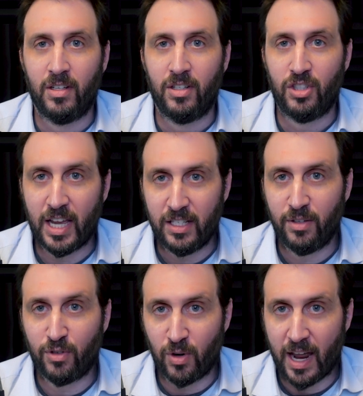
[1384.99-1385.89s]
shades
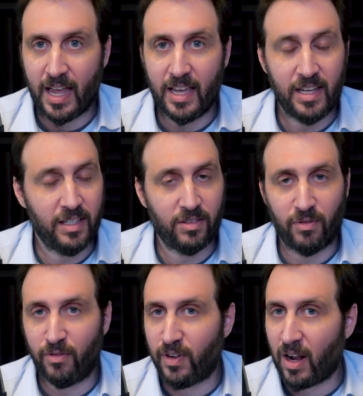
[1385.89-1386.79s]
of gray is
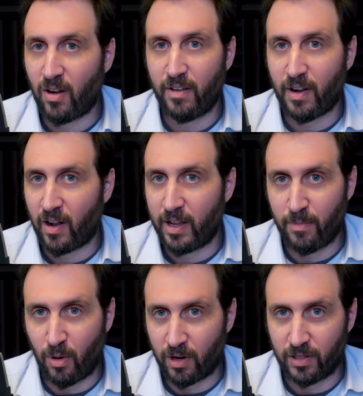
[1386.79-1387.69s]
very, very
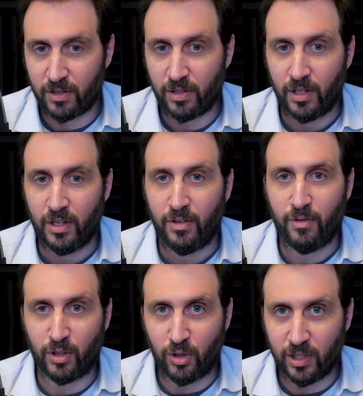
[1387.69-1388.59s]
important
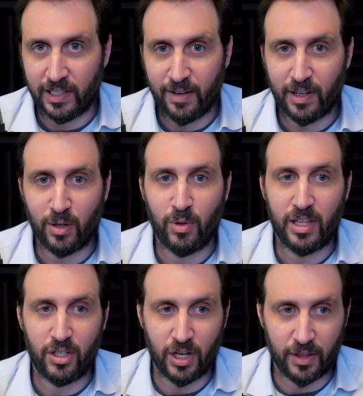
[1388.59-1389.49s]
for good living with
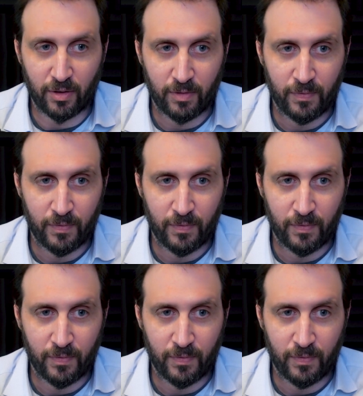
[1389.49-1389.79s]
each other.